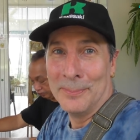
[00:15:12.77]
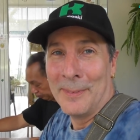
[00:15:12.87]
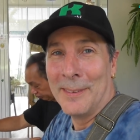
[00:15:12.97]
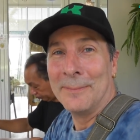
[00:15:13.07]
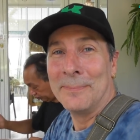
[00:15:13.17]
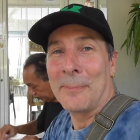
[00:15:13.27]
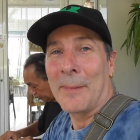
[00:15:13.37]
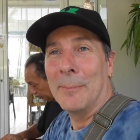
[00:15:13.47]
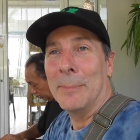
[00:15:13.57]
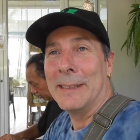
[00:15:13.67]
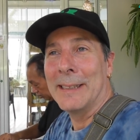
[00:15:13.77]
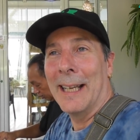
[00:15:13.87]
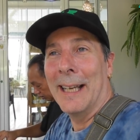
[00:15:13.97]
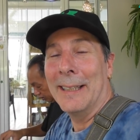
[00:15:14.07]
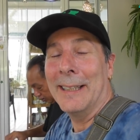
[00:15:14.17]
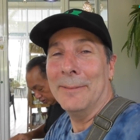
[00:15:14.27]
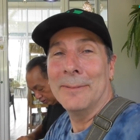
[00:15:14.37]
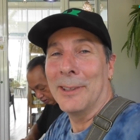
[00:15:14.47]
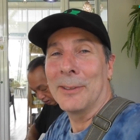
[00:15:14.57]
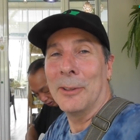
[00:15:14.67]
But uh,
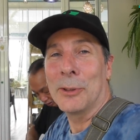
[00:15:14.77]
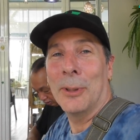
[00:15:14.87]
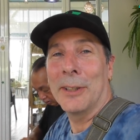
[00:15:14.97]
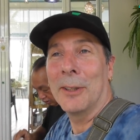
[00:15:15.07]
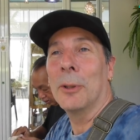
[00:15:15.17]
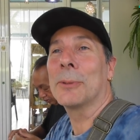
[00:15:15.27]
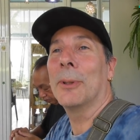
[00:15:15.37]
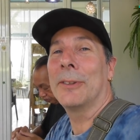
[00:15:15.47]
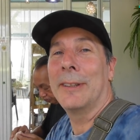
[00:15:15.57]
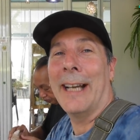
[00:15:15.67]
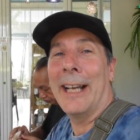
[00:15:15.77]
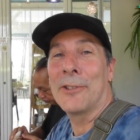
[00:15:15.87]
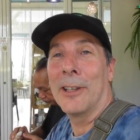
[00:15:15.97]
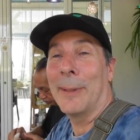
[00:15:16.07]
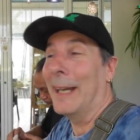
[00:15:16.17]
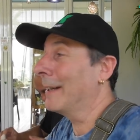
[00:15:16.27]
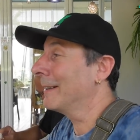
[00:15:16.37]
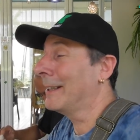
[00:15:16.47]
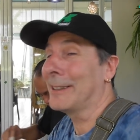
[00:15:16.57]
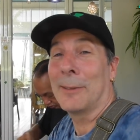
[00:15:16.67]
yeah, it was worth it was worth the day trip out.
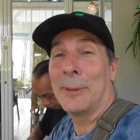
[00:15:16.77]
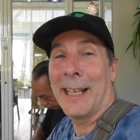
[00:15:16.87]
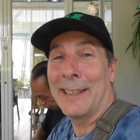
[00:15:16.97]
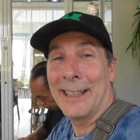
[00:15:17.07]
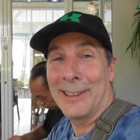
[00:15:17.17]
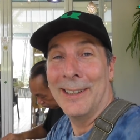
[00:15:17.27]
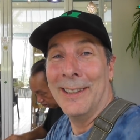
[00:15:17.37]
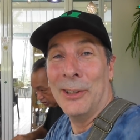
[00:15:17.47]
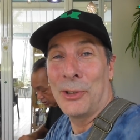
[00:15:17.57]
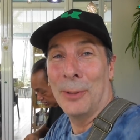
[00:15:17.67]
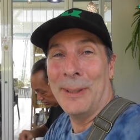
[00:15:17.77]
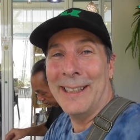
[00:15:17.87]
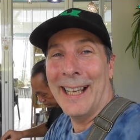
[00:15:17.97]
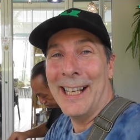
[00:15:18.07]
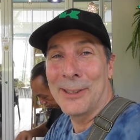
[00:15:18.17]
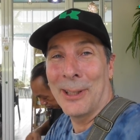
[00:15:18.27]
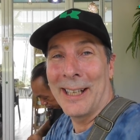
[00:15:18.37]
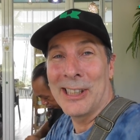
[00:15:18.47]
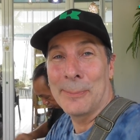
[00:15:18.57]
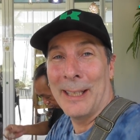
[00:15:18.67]
And I said we don't get too many days where
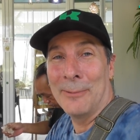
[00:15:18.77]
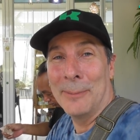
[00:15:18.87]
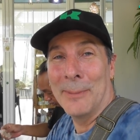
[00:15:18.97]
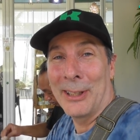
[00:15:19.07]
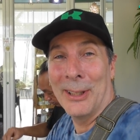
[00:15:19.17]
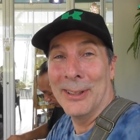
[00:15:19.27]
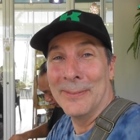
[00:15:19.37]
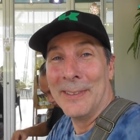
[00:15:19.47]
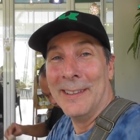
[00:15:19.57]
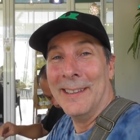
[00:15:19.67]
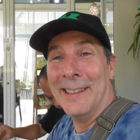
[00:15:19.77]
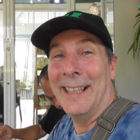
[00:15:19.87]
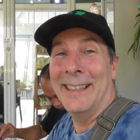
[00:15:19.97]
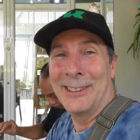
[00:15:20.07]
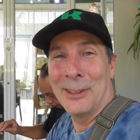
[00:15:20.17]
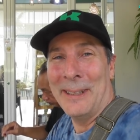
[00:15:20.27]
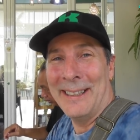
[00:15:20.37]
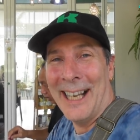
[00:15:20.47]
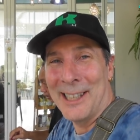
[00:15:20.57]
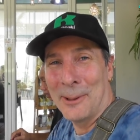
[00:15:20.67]
I can spend with my girl, and too
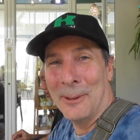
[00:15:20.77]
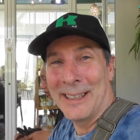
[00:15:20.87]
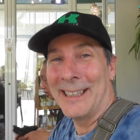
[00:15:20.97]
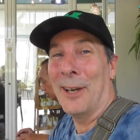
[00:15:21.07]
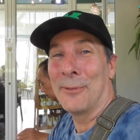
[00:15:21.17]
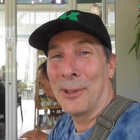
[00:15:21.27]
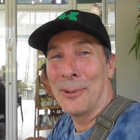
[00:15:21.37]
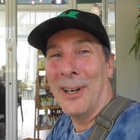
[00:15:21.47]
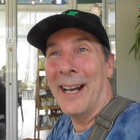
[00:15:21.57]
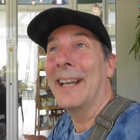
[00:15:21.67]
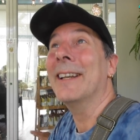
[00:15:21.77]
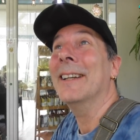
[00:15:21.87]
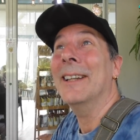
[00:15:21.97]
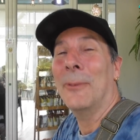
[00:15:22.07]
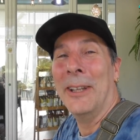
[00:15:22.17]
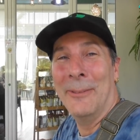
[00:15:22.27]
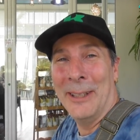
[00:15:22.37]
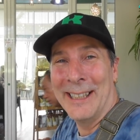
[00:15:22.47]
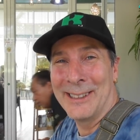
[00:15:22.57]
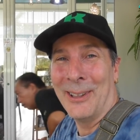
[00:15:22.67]
many days where we can go out for a ride
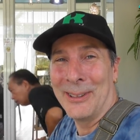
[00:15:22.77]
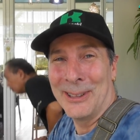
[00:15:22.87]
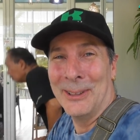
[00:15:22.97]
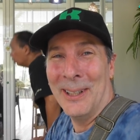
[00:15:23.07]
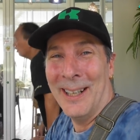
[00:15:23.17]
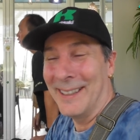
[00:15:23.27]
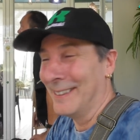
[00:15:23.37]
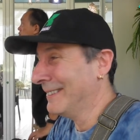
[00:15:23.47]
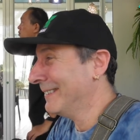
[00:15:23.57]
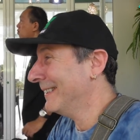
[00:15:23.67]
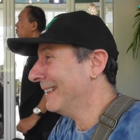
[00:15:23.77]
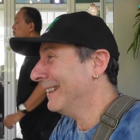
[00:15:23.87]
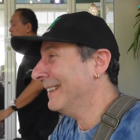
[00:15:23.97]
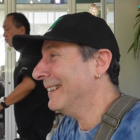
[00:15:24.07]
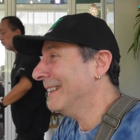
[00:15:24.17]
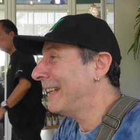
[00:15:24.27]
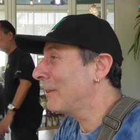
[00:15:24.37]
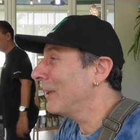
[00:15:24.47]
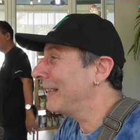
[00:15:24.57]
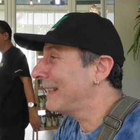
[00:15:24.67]
when it's not too hot.
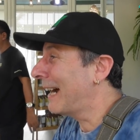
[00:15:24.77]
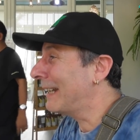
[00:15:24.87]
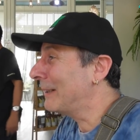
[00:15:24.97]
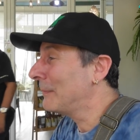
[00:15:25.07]
And ride, darling.